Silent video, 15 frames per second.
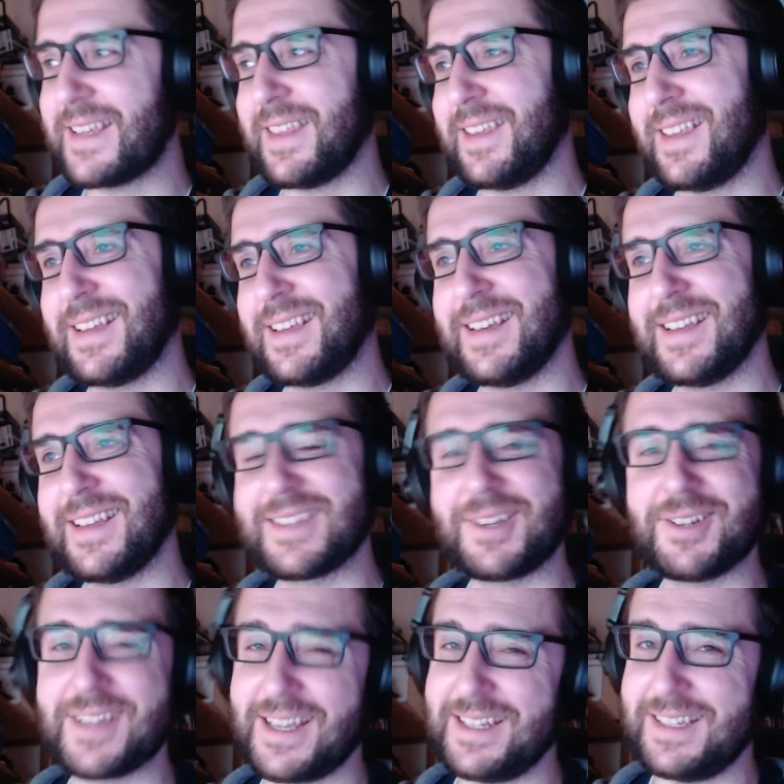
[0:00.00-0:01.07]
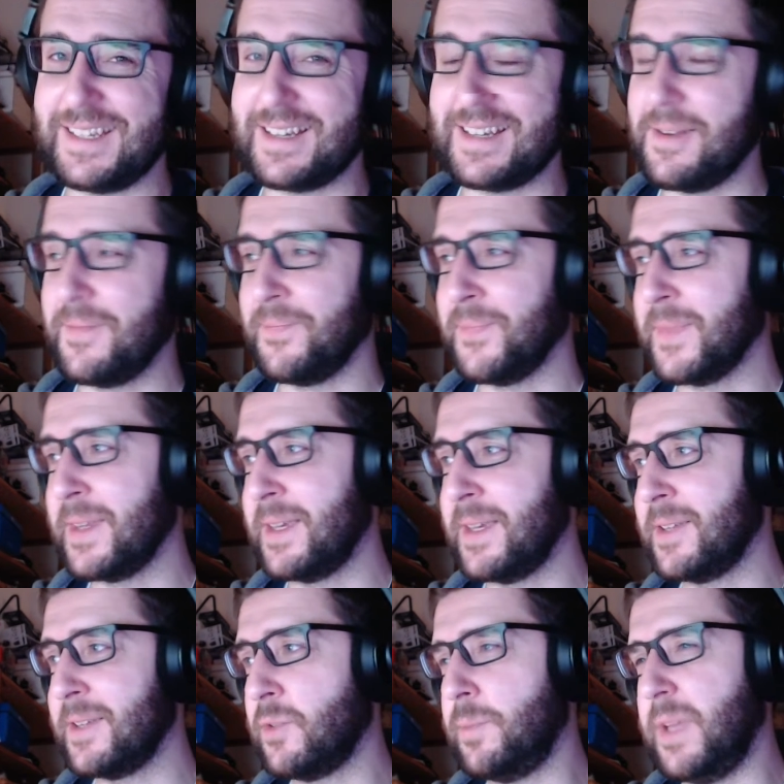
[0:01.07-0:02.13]
I think it's a good idea
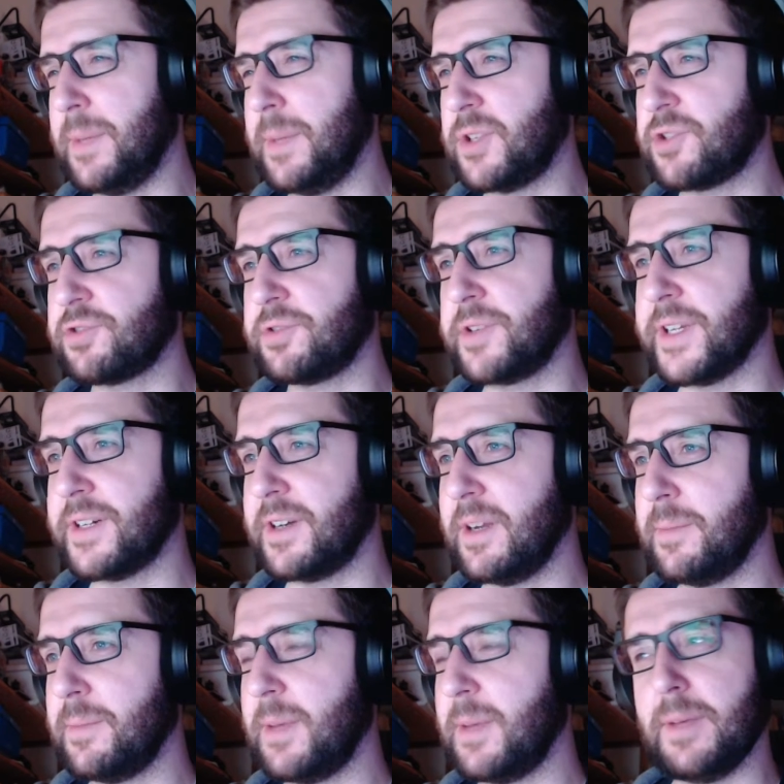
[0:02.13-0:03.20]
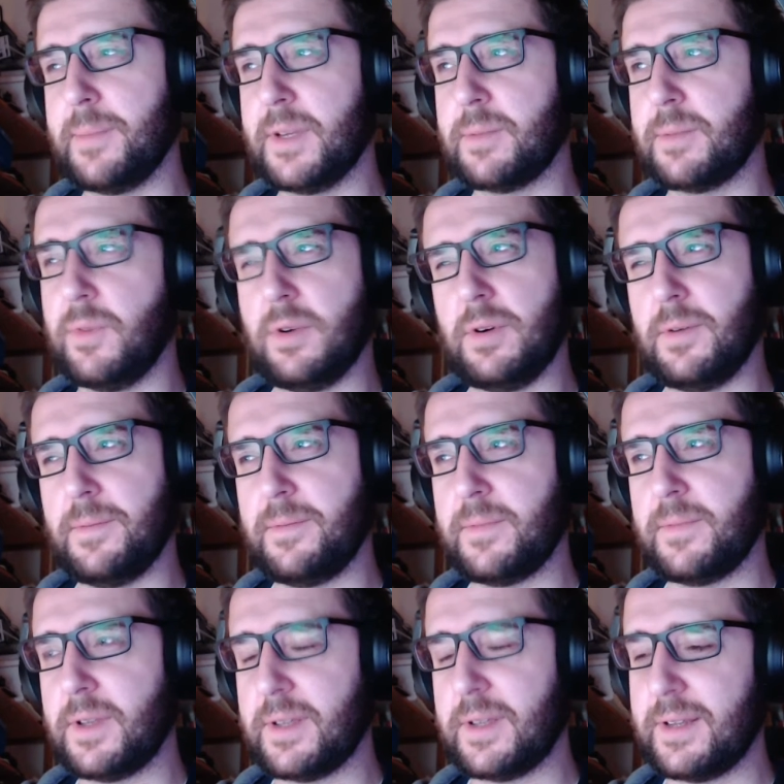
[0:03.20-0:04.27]
to be a bit shorter and maybe a bit more
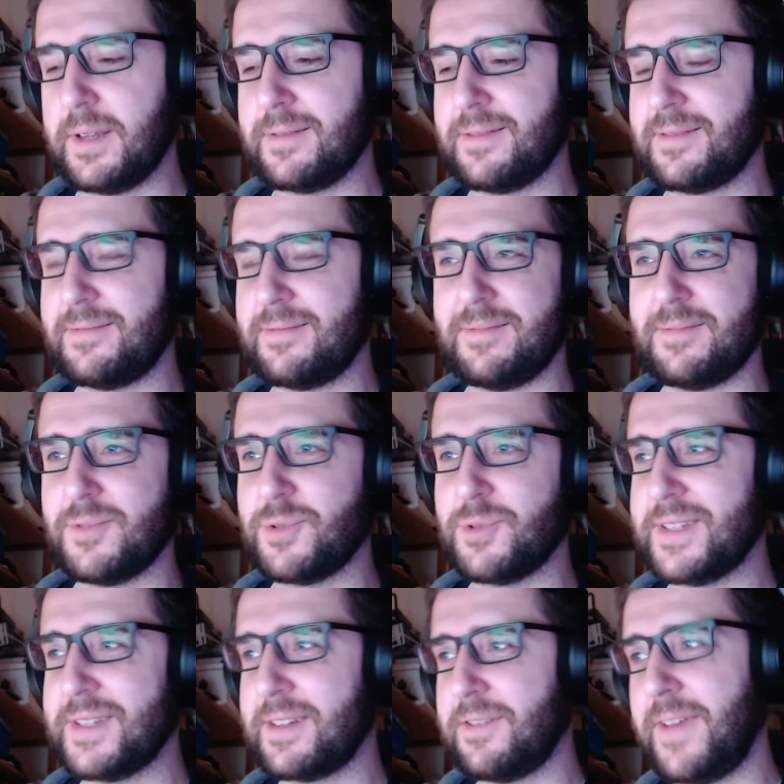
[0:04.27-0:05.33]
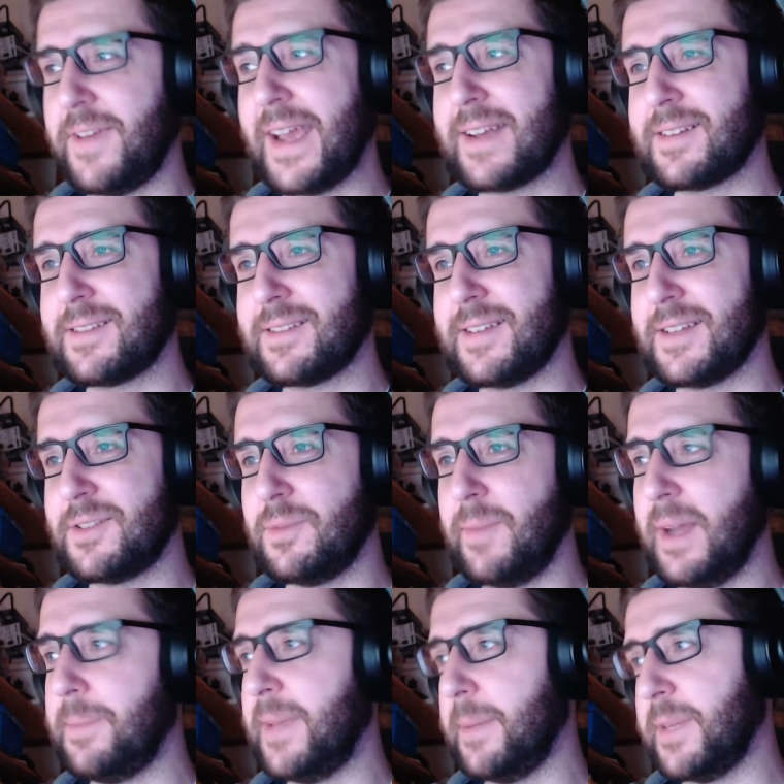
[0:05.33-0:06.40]
and risk the fact that you
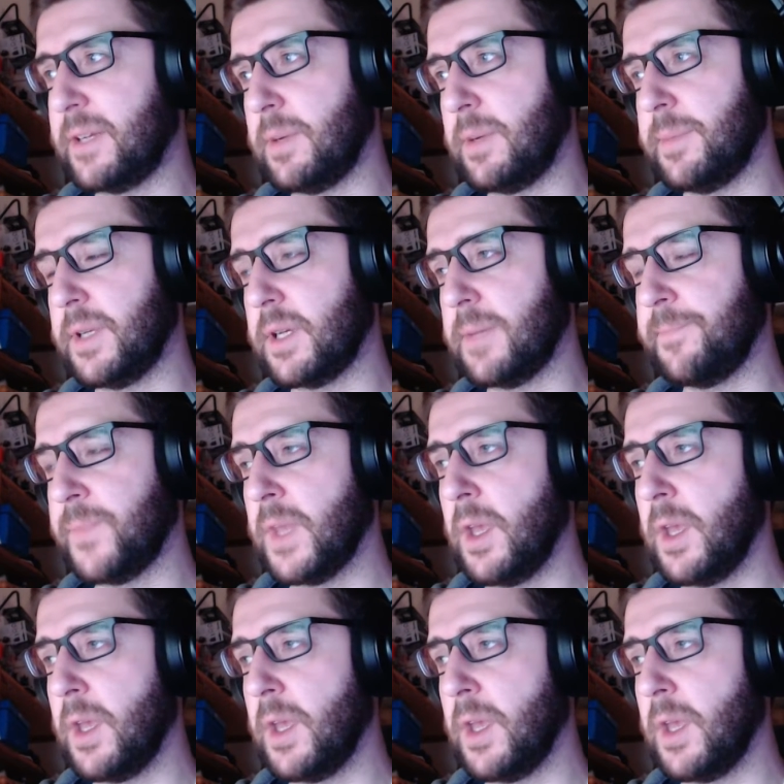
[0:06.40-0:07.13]
might be a bit cryptic.